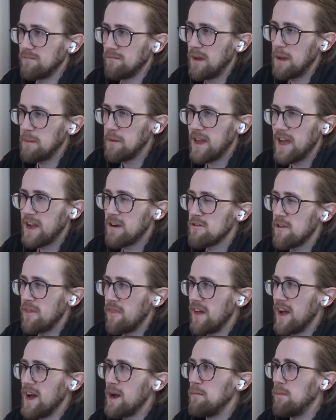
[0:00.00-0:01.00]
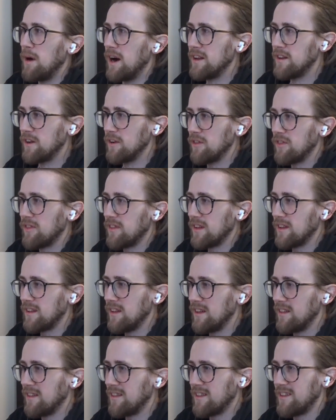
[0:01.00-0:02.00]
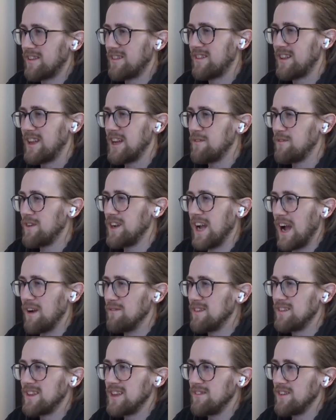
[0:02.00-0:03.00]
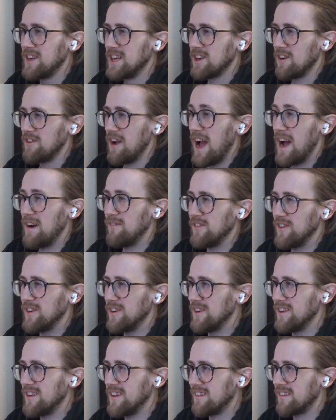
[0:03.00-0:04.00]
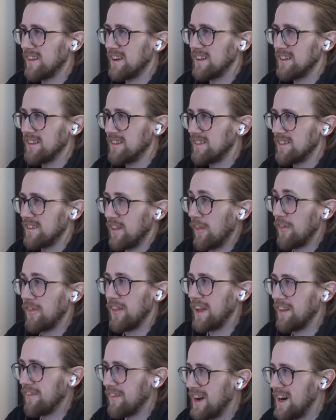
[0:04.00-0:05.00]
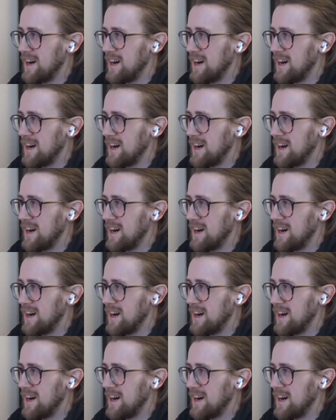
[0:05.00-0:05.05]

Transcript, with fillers: Maybe here and there, but I don't. This TV, every TV show ever is like the thing